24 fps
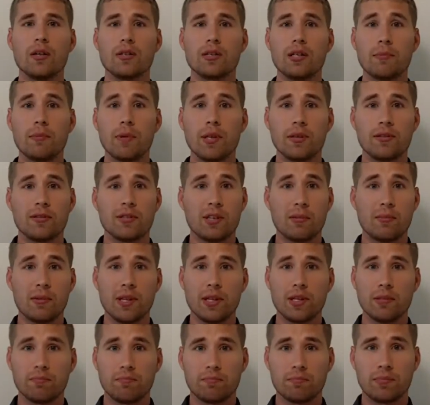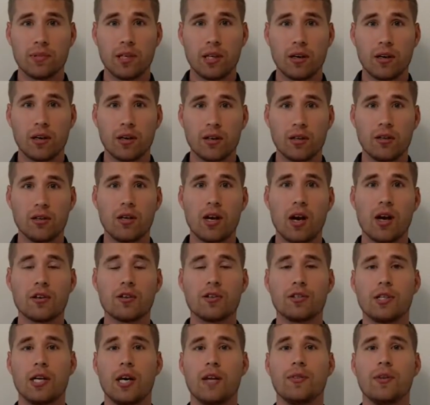There are good
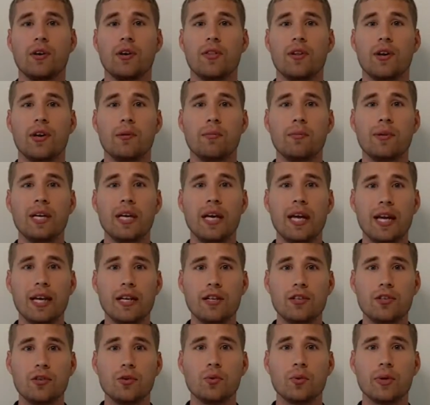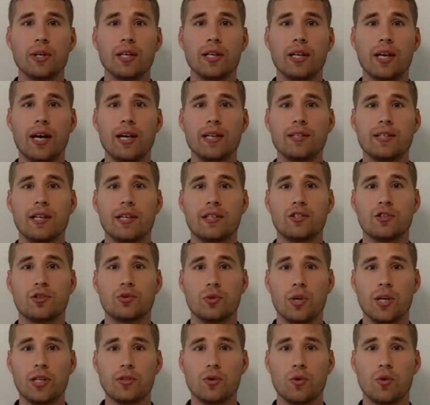doctors out there that are beginning to realize that
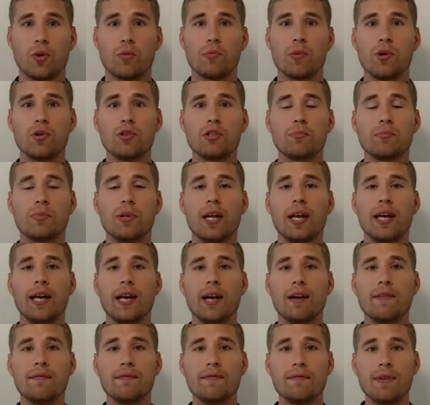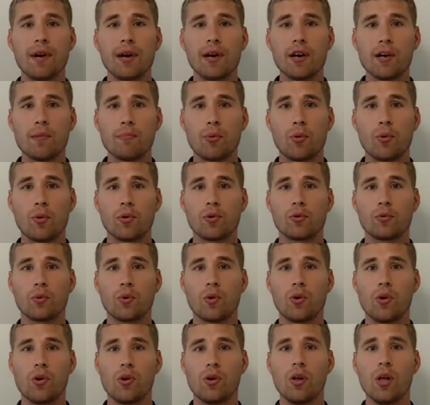stress hormones play a very important
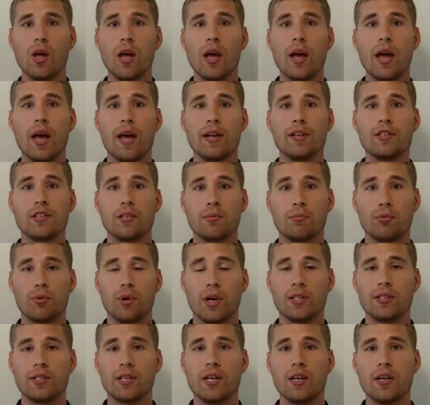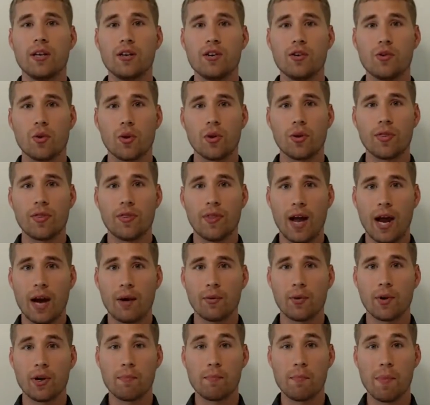role in suppressing your
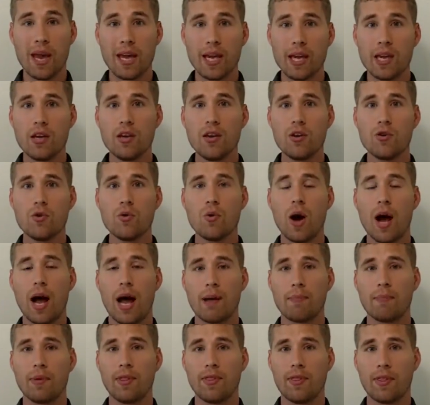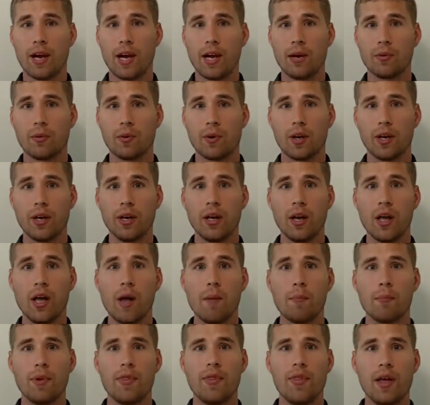thyroid, making you hypothyroid.
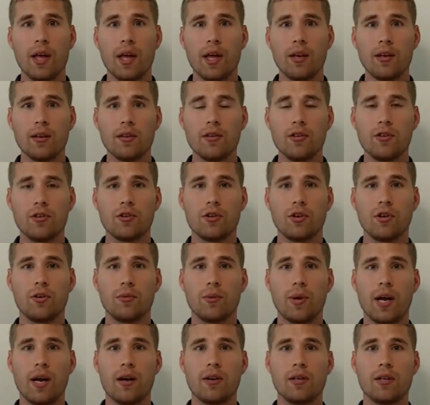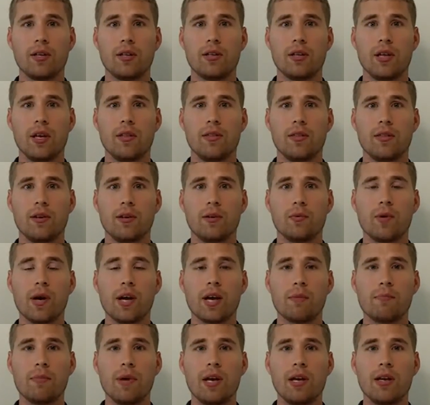But then you turn around and they're
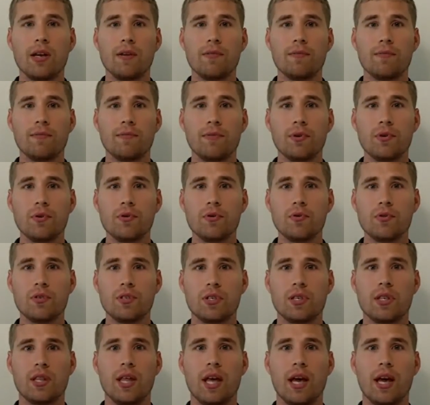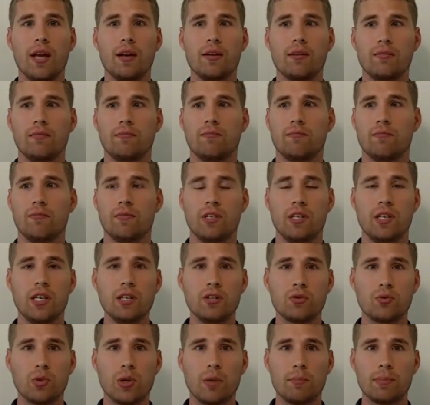recommending foods that
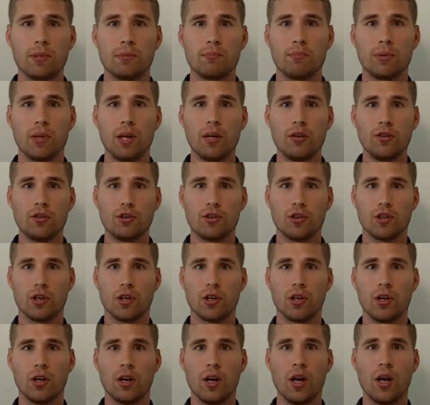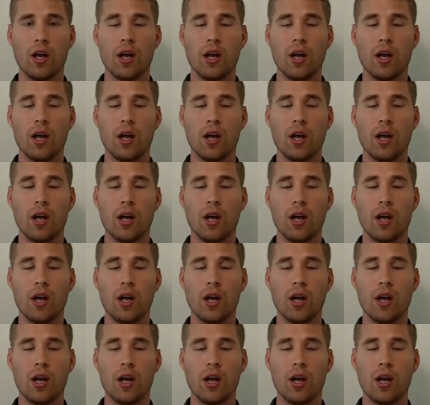disrupt blood sugar.